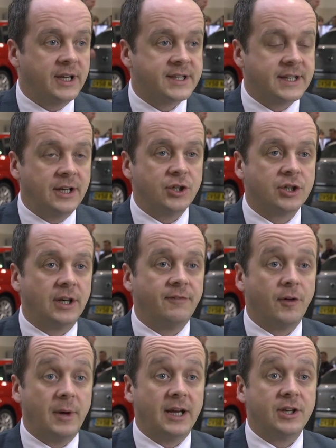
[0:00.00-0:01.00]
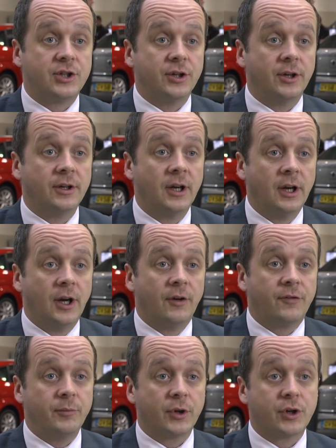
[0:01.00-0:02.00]
essential information
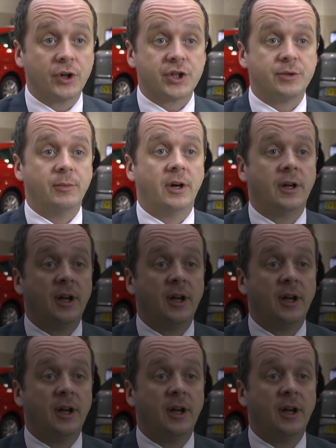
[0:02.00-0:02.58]
from the customer